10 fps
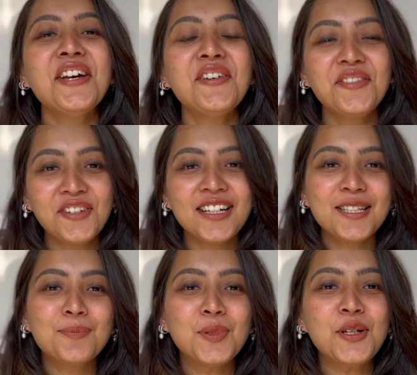
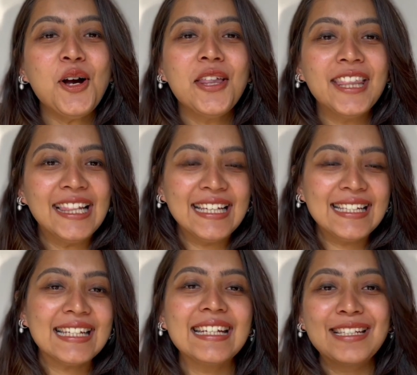First book on the
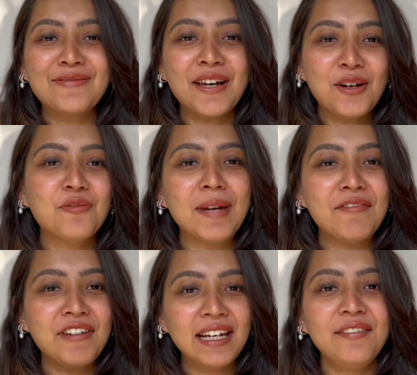list is one of my
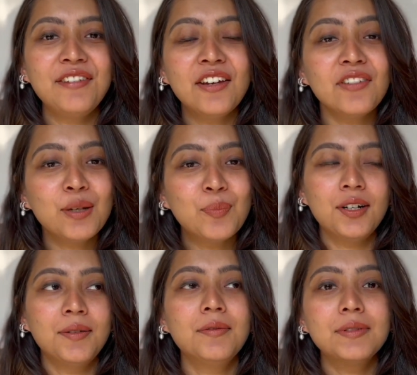very favorite
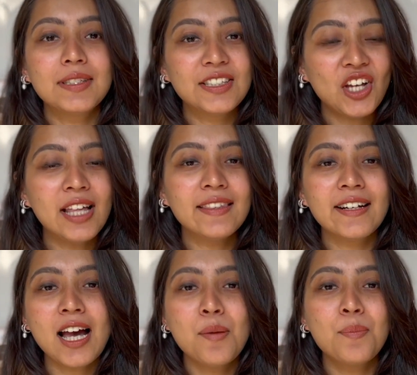books,
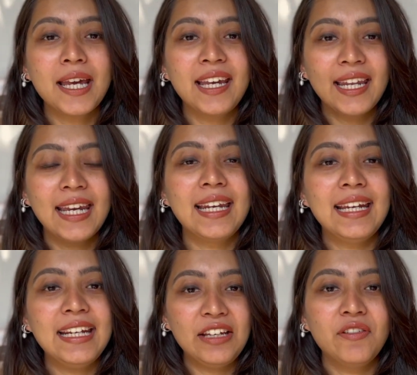Shantaram by
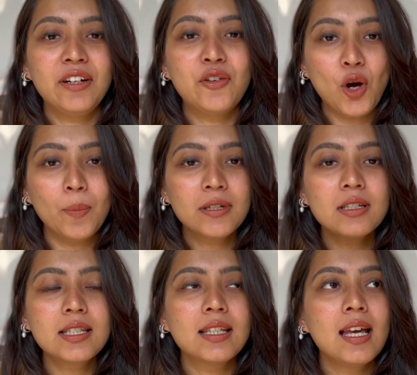Gregory David
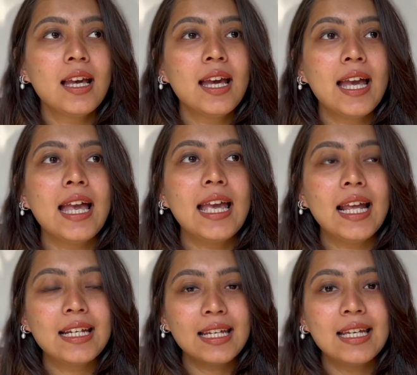Roberts.
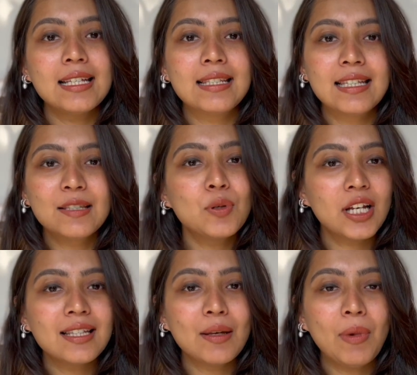This book
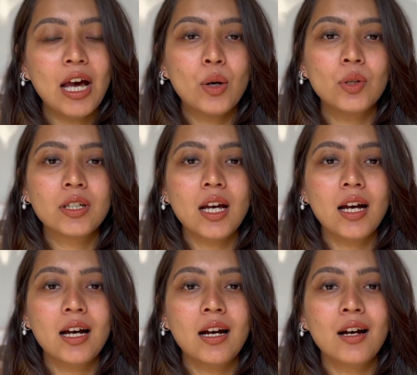is about
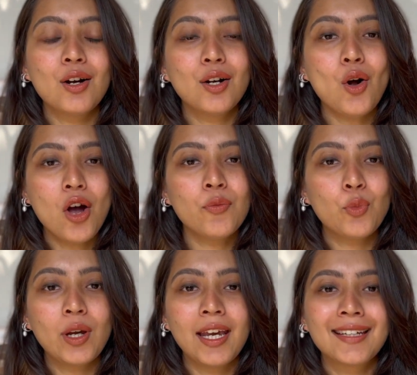a
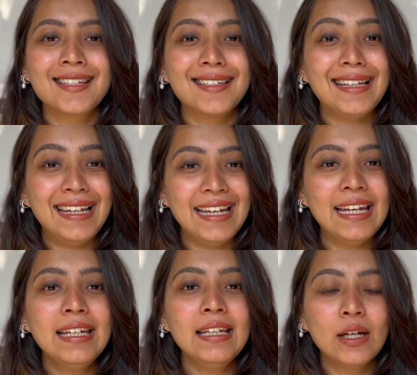convict,
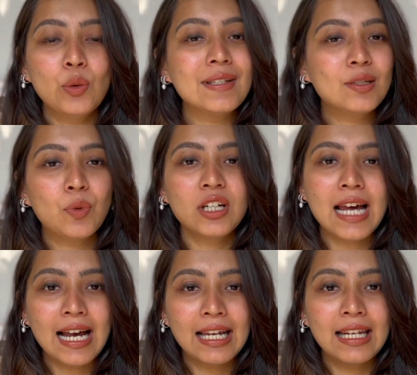Lynn, who is the
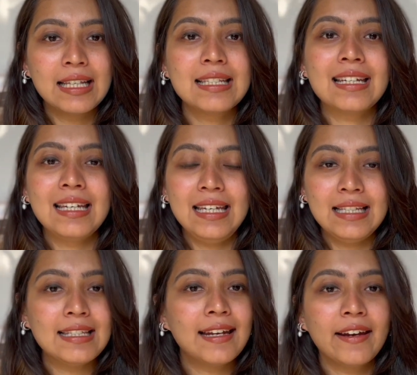protagonist.
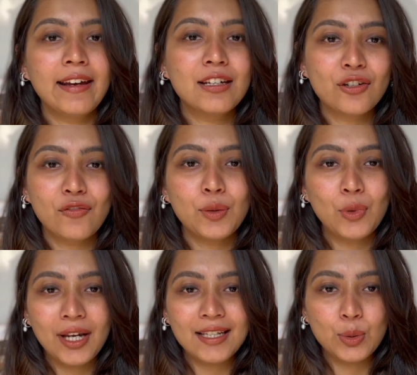He's the narrator of the
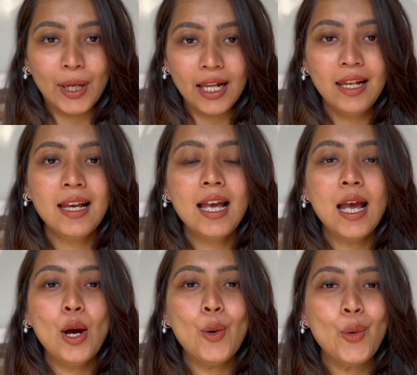book as well,
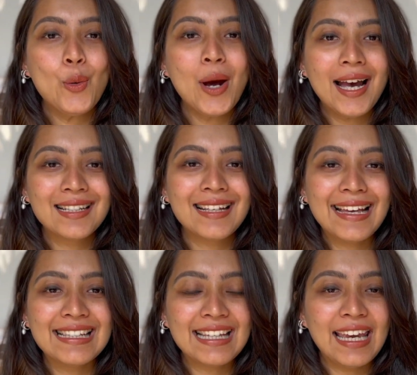who has
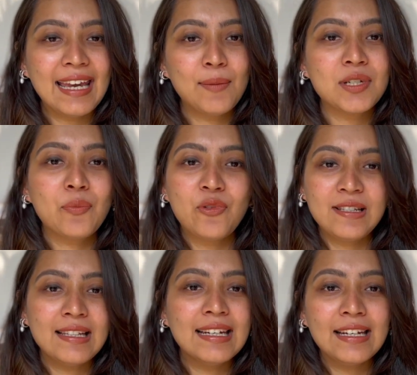escaped a prison in